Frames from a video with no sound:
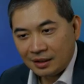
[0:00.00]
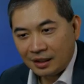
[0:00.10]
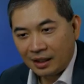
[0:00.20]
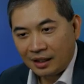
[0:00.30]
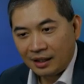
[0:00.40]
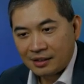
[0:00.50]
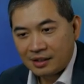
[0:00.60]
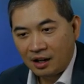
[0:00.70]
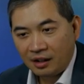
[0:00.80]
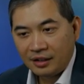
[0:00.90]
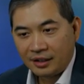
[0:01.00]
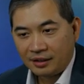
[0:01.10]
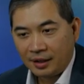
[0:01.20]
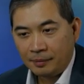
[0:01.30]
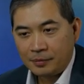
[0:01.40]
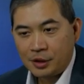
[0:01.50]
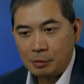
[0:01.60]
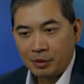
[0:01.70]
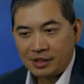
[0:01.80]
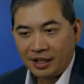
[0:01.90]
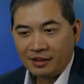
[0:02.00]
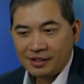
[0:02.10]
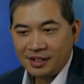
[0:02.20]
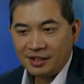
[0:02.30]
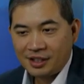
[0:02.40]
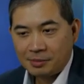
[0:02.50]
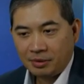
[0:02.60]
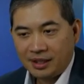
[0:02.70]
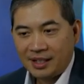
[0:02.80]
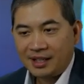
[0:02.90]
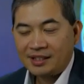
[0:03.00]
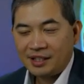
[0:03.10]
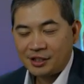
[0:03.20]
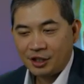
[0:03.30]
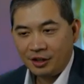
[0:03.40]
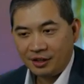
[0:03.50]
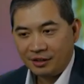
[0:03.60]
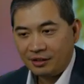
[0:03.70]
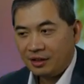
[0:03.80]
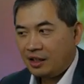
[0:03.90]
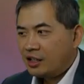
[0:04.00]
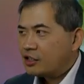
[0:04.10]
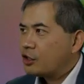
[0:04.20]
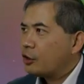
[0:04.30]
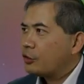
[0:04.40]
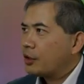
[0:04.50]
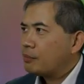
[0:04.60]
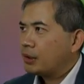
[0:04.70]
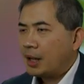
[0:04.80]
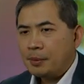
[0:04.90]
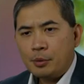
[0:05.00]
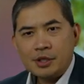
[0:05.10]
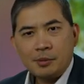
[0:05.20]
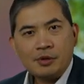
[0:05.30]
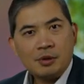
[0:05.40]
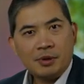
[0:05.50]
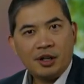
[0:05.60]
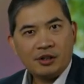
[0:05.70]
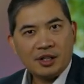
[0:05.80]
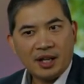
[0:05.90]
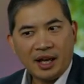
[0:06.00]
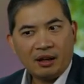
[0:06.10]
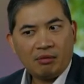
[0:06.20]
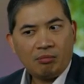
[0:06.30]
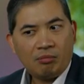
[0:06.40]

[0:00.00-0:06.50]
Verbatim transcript: Uh, Cullen, I'm super excited to see the display tanks get started. So the plumber was supposed to be here today.